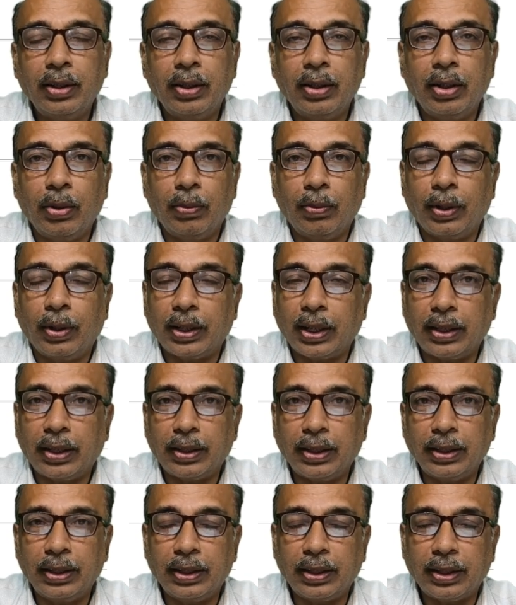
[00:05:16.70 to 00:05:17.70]
what are the
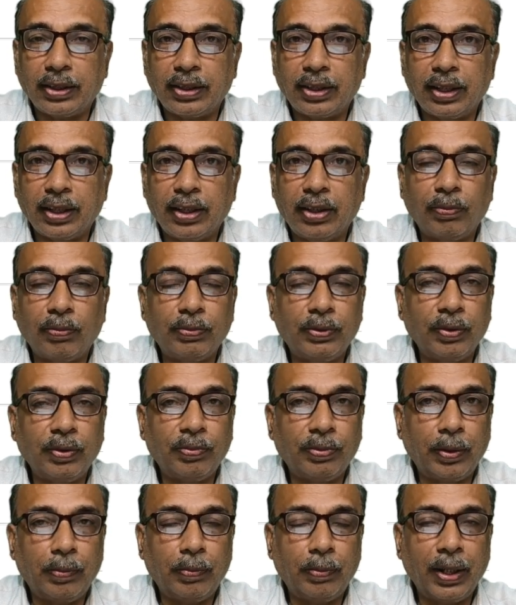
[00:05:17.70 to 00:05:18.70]
interest rate of
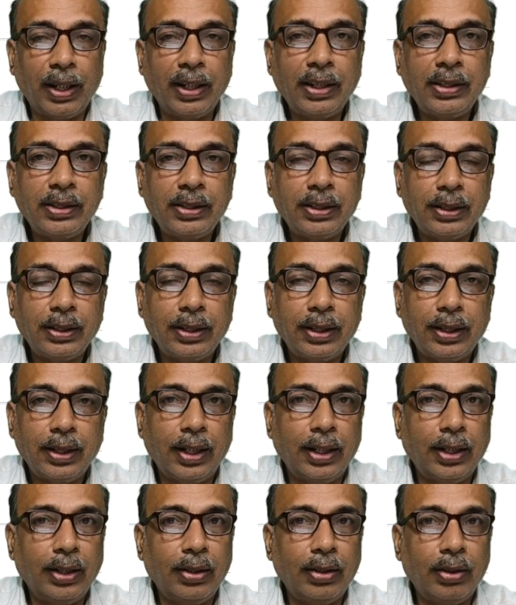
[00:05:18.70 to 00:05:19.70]
different banks
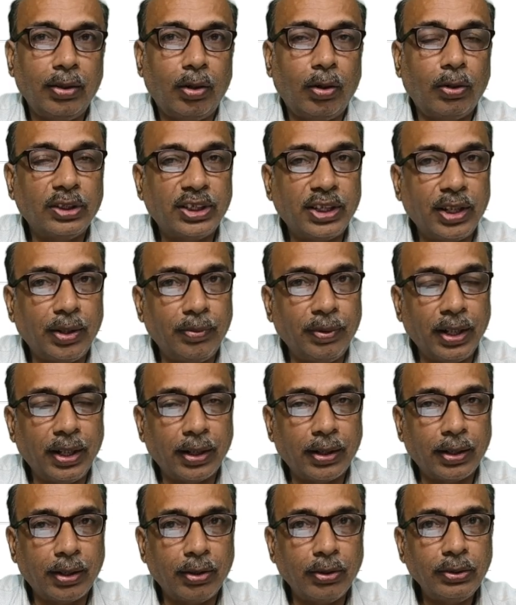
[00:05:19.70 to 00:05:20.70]
and on saving
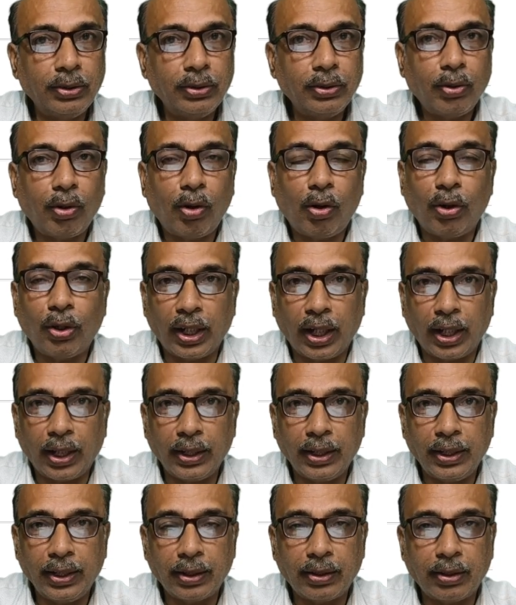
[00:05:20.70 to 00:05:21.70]
account, on
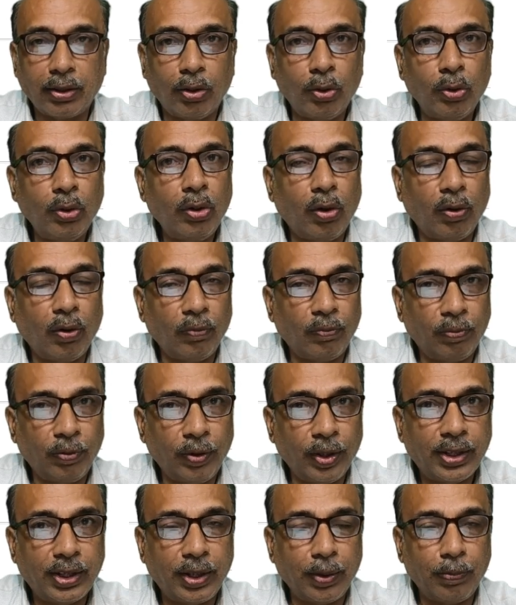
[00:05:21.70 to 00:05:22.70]
RD account, on
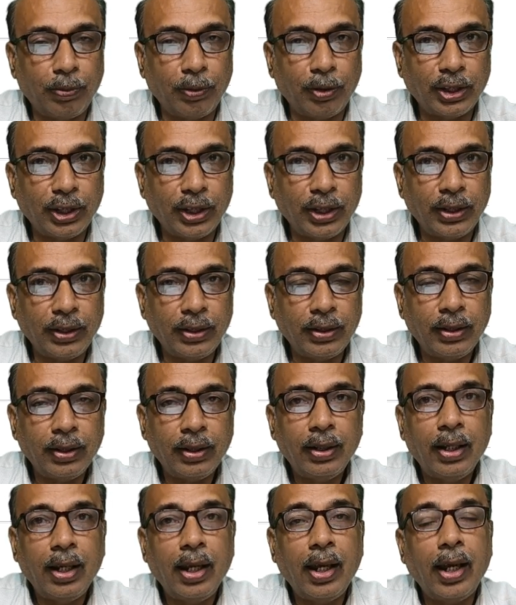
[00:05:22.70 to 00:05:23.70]
fixed deposit,
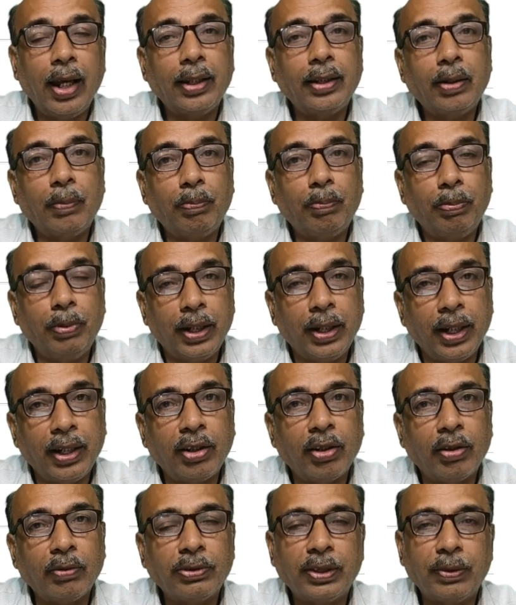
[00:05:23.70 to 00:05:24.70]
and the period
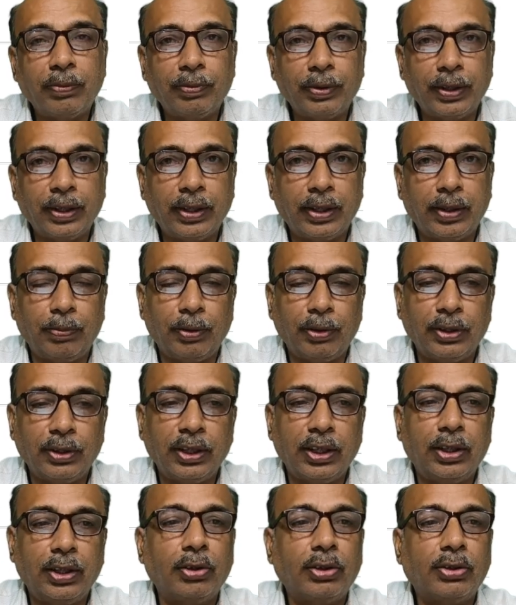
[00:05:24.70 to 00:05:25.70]
of fixed
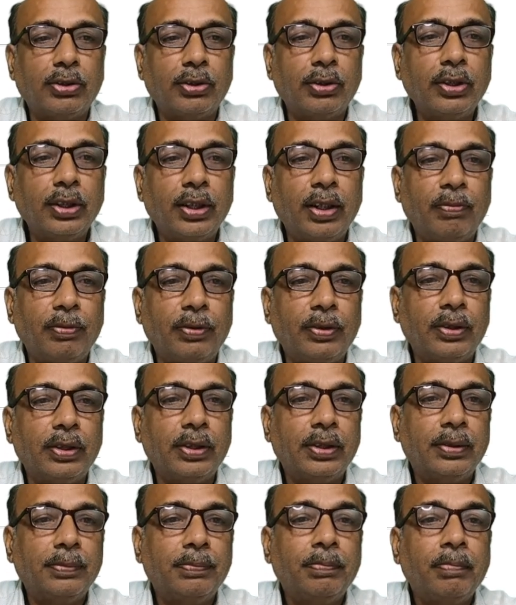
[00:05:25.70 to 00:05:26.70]
deposit also differs.
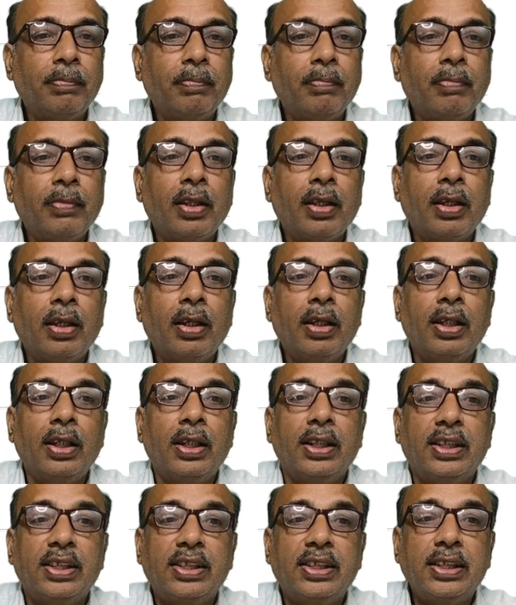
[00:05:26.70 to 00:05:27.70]

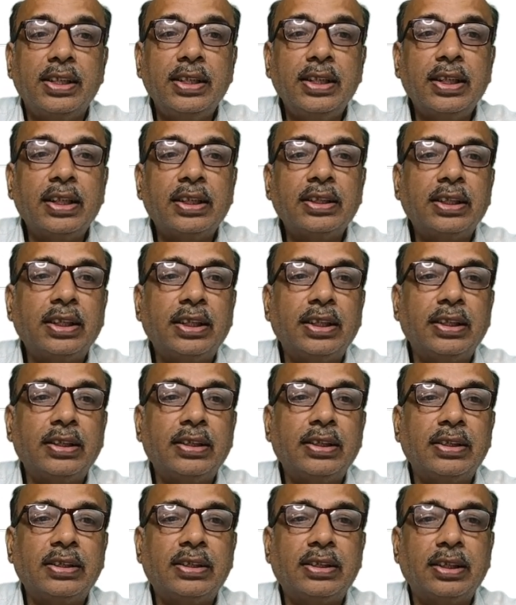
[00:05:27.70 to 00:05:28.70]
Senior
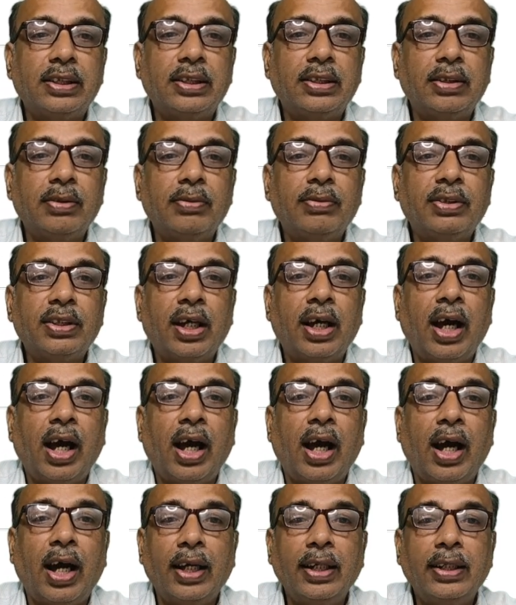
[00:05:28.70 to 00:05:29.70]
citizens receives a
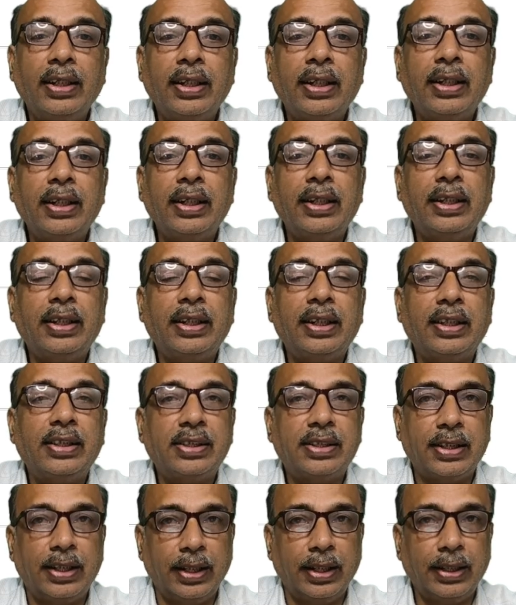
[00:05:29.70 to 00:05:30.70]
higher
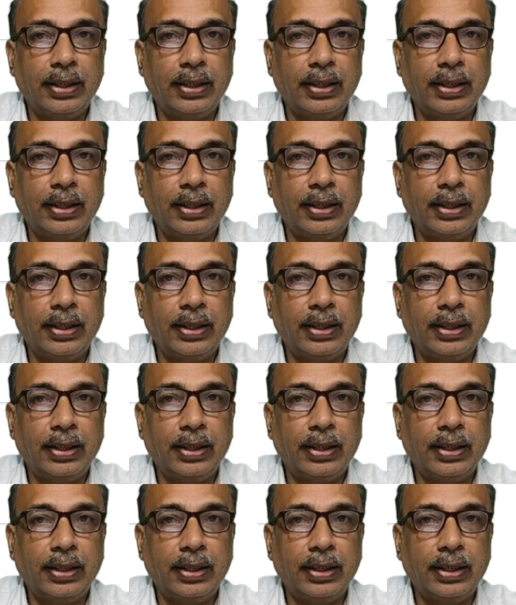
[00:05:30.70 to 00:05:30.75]
interest rate.